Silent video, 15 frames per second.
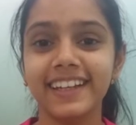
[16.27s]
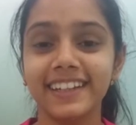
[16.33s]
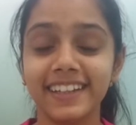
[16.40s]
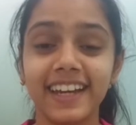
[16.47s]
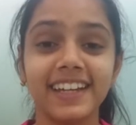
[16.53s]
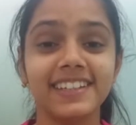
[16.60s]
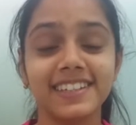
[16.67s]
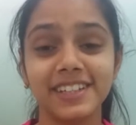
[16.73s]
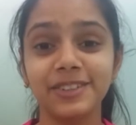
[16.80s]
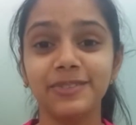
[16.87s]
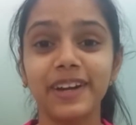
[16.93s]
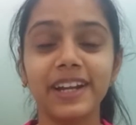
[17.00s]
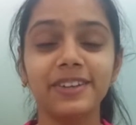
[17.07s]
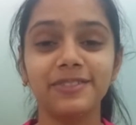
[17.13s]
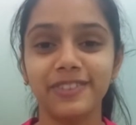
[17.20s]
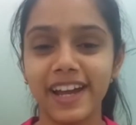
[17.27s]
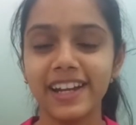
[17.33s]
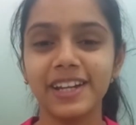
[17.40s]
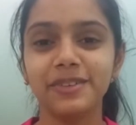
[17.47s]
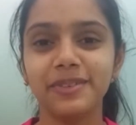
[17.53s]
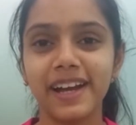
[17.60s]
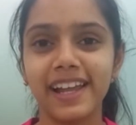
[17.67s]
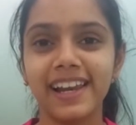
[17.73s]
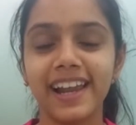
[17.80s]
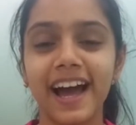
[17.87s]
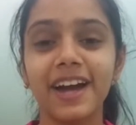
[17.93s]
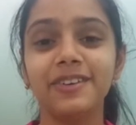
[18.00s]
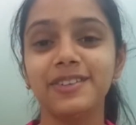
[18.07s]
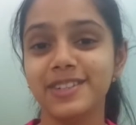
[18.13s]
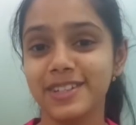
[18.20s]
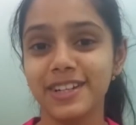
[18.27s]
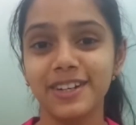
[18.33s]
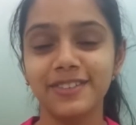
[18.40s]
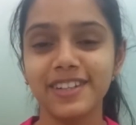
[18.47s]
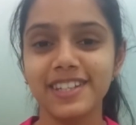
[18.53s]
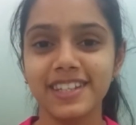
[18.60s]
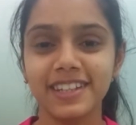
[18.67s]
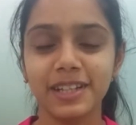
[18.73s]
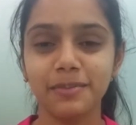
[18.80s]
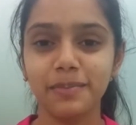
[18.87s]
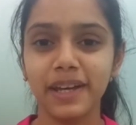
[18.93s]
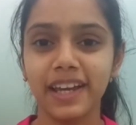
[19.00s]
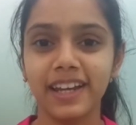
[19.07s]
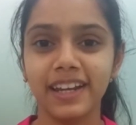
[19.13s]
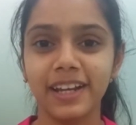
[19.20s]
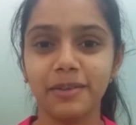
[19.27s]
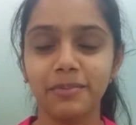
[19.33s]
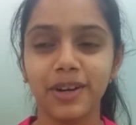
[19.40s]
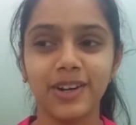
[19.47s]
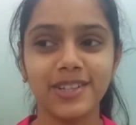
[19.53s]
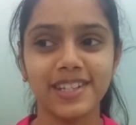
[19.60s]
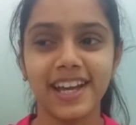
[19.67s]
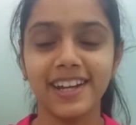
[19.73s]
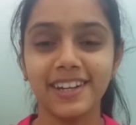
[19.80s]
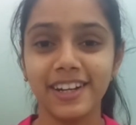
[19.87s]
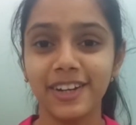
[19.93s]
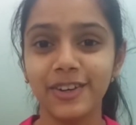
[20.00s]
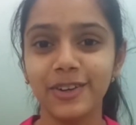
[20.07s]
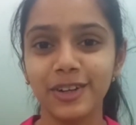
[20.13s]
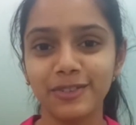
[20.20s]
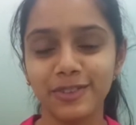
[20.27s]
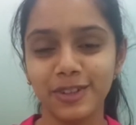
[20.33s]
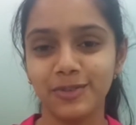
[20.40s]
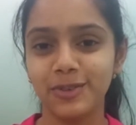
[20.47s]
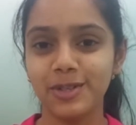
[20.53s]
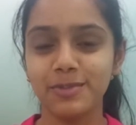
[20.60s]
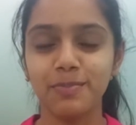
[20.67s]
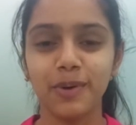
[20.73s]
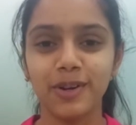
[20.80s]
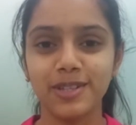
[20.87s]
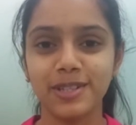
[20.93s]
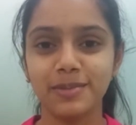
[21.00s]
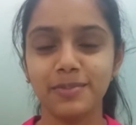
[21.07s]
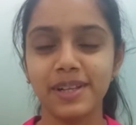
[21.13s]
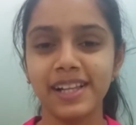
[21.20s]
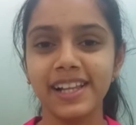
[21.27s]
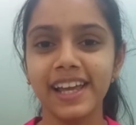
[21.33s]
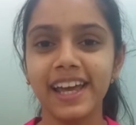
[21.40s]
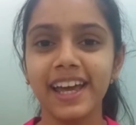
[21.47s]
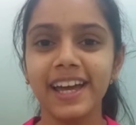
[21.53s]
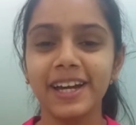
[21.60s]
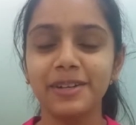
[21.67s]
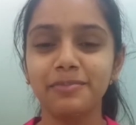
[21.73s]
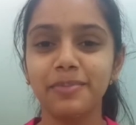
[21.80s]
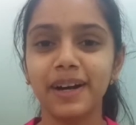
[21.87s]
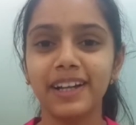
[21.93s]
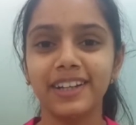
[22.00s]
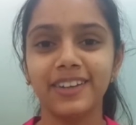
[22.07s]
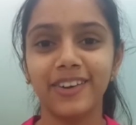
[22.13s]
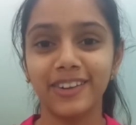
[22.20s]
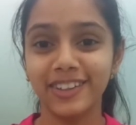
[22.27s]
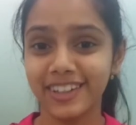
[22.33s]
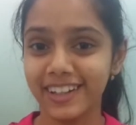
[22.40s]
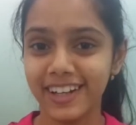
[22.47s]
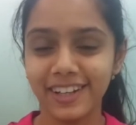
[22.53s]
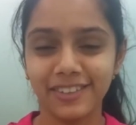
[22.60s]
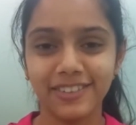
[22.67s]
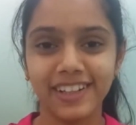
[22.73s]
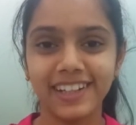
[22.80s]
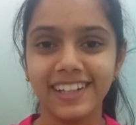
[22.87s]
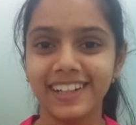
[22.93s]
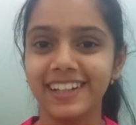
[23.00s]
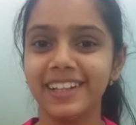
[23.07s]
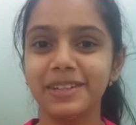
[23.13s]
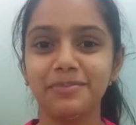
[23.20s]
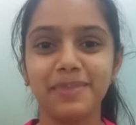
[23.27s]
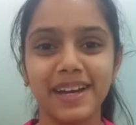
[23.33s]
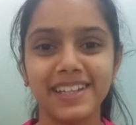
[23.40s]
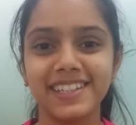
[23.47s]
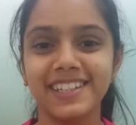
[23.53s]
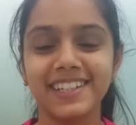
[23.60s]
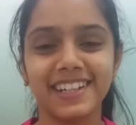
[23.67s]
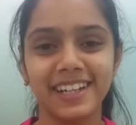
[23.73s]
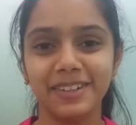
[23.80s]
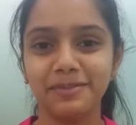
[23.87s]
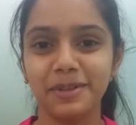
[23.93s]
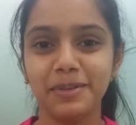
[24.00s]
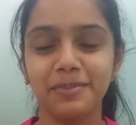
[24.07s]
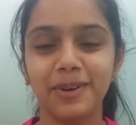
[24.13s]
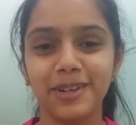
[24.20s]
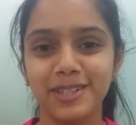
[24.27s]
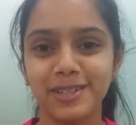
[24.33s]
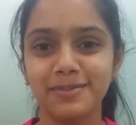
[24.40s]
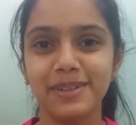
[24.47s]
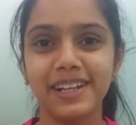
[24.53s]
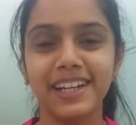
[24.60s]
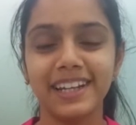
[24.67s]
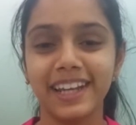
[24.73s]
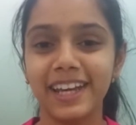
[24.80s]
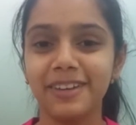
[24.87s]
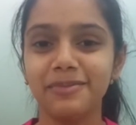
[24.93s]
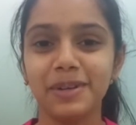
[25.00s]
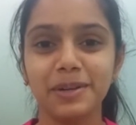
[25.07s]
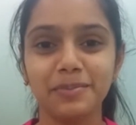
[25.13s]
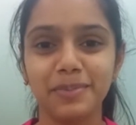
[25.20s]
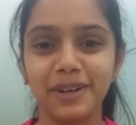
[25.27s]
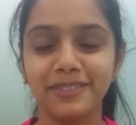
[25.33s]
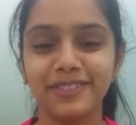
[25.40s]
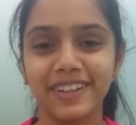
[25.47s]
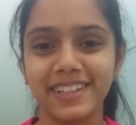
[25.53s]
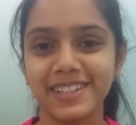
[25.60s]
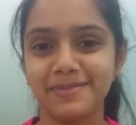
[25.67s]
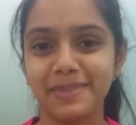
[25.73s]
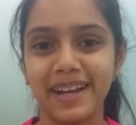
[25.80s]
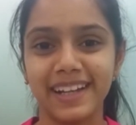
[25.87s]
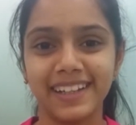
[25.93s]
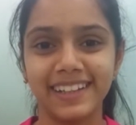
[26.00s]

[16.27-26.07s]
Yes, it went very well. I was nervous in the beginning because I didn't know if it was possible, but Dr. Aravind did the best treatment possible and gave me a perfect smile.